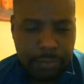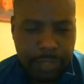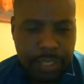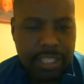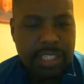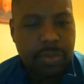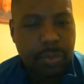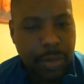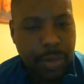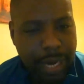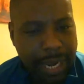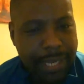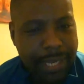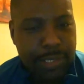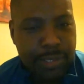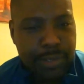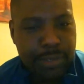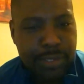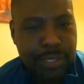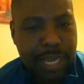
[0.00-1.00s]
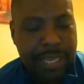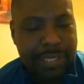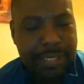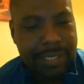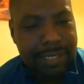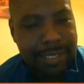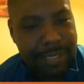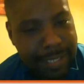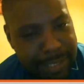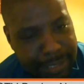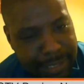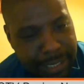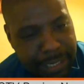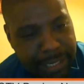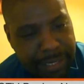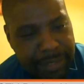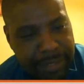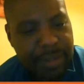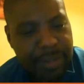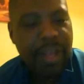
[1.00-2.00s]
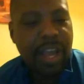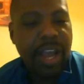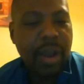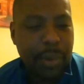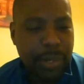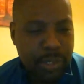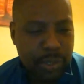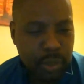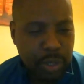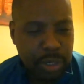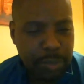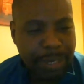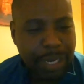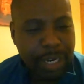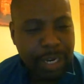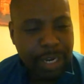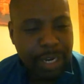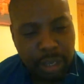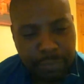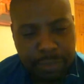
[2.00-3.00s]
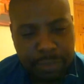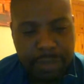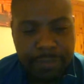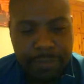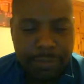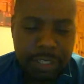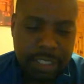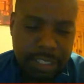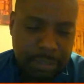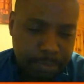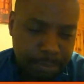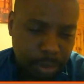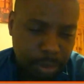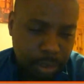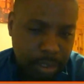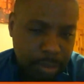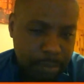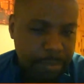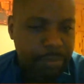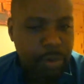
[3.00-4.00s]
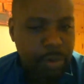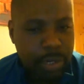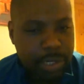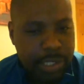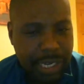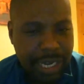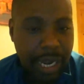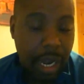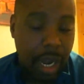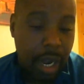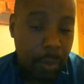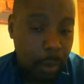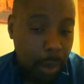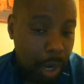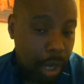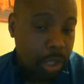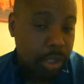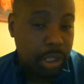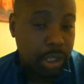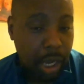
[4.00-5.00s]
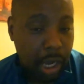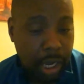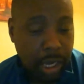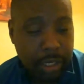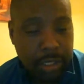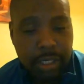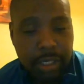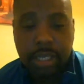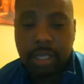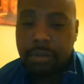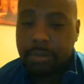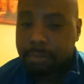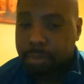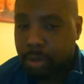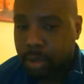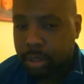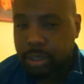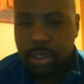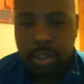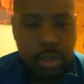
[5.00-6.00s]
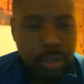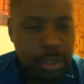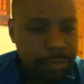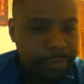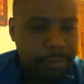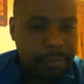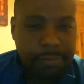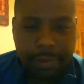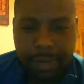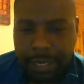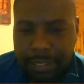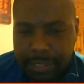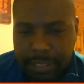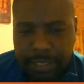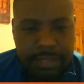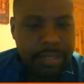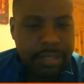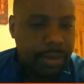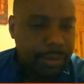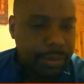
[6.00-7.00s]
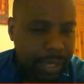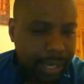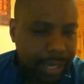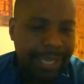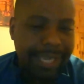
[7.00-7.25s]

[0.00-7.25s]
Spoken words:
Gennady Golovkin. So we're here in 2016, and we talk about Golovkin versus Brook. And before you say, oh, well, Khan, Brook, two different fighters.